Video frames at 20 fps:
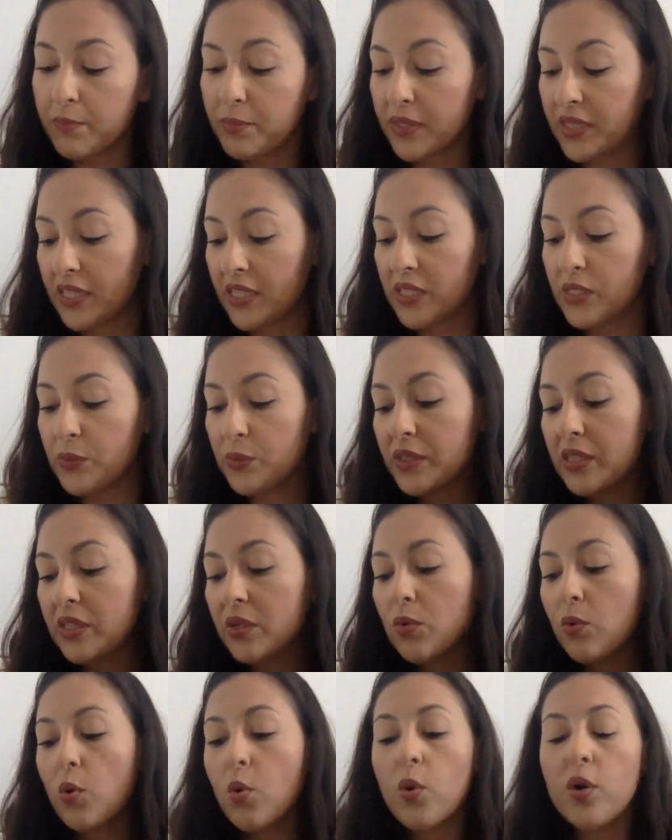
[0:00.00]
But these with the
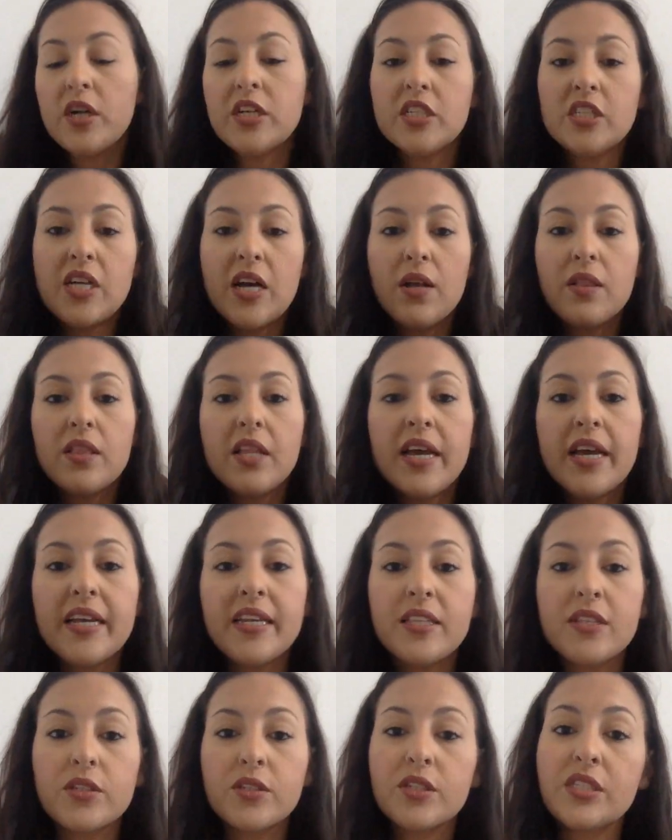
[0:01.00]
orange
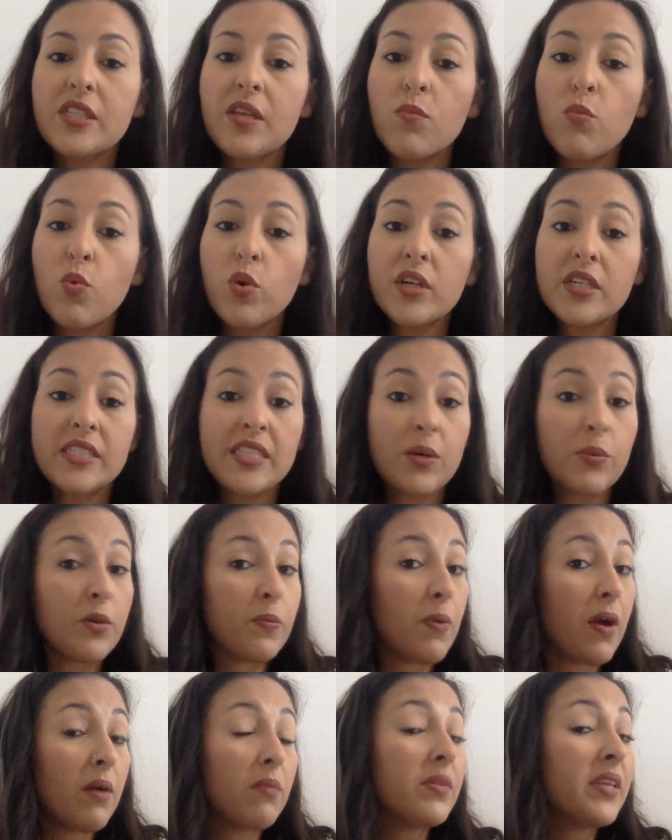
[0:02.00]
outline, there's some words that we
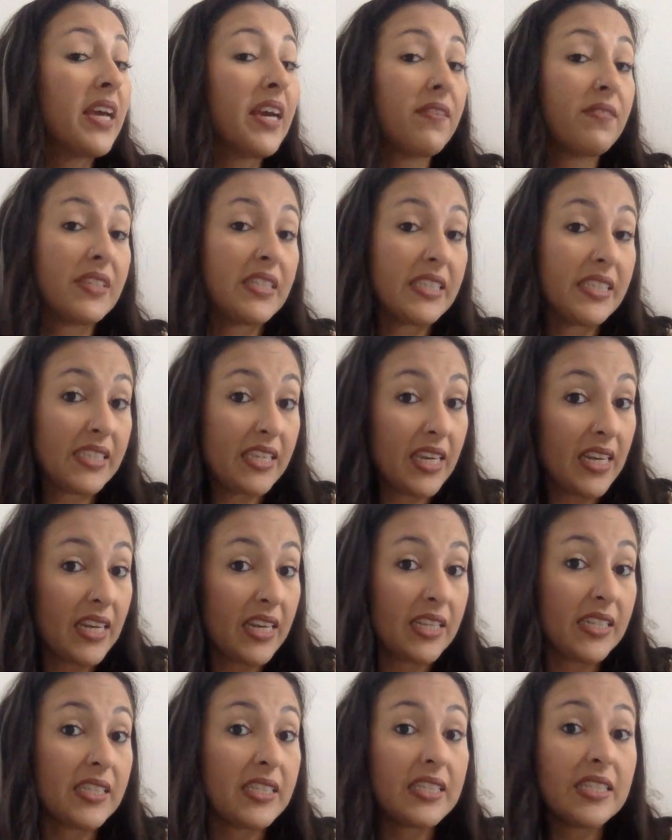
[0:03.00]
probably haven't
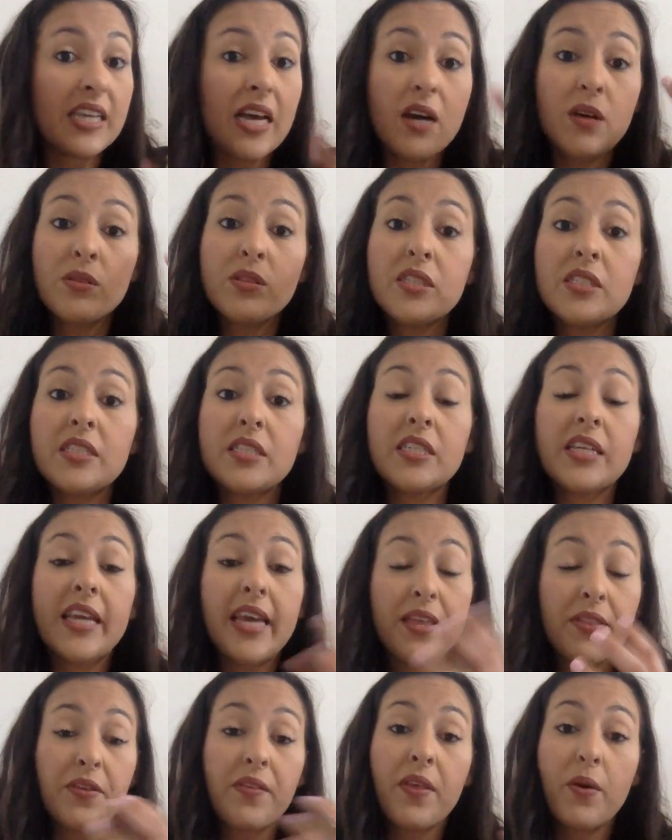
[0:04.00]
seen and sounds
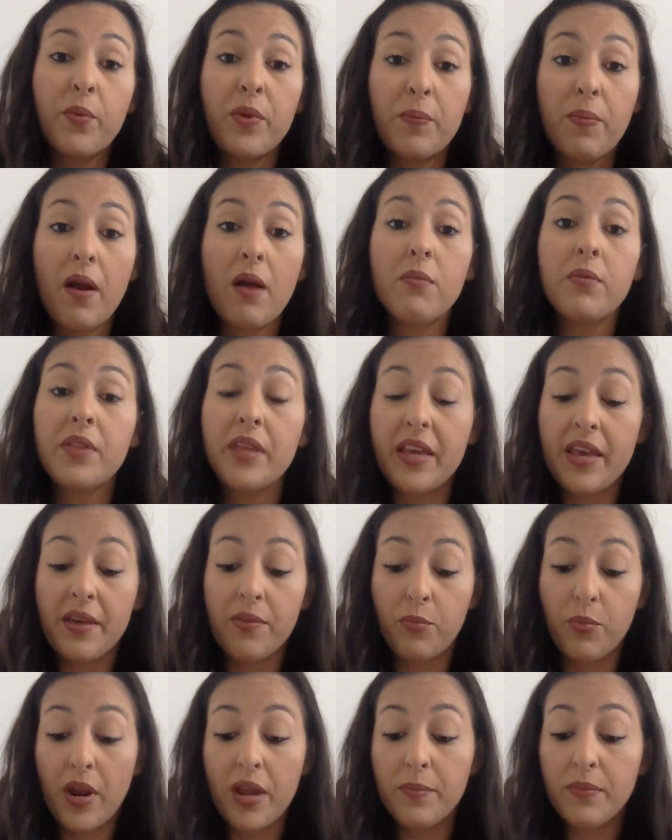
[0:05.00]
together that we probably had,
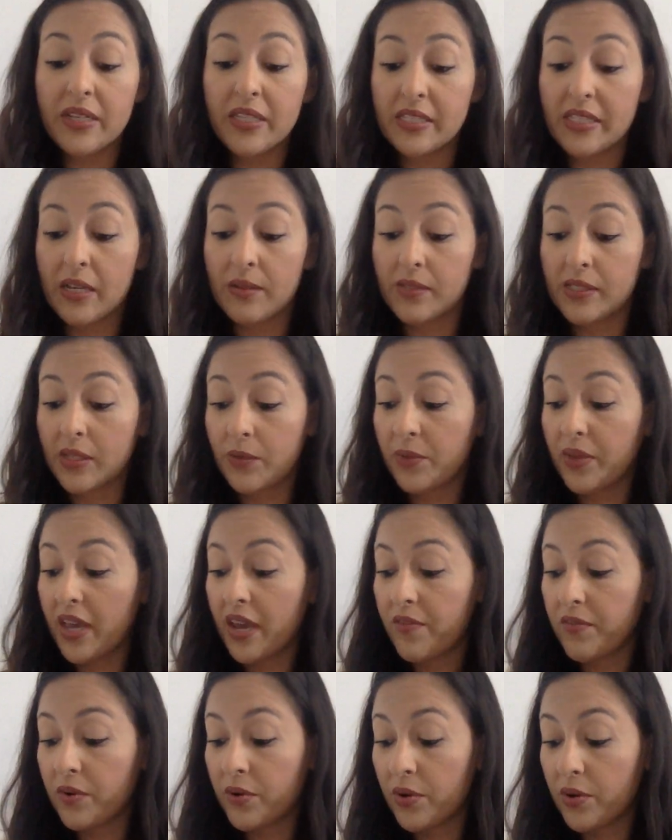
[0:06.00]
rhyming sounds that we
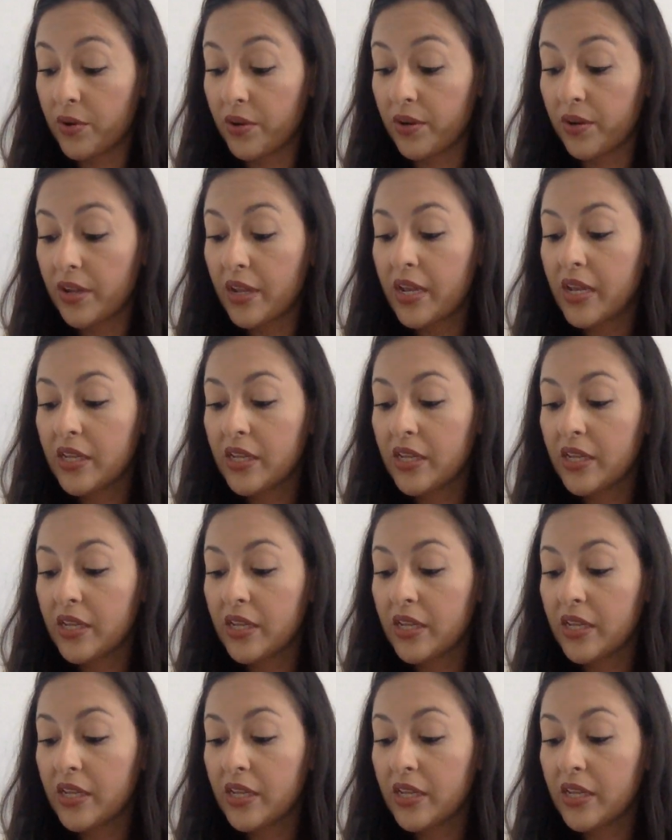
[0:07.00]
haven't heard.